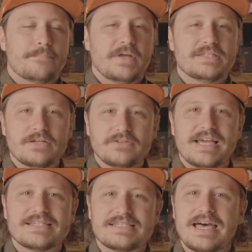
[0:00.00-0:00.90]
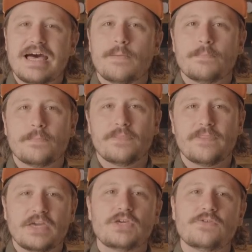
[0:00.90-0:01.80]
Until next time,
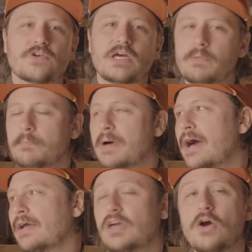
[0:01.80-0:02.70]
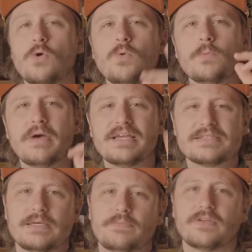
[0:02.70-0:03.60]
thank you for coming by. Go make
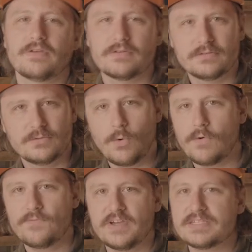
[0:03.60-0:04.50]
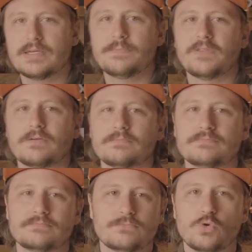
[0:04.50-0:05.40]
something, or fix something,
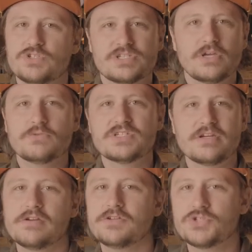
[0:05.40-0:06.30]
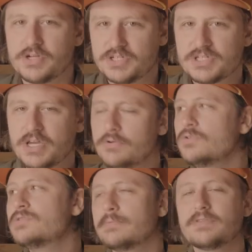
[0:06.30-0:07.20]
or just go stare at a tree. Just go
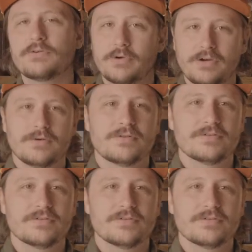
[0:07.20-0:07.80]
do something real.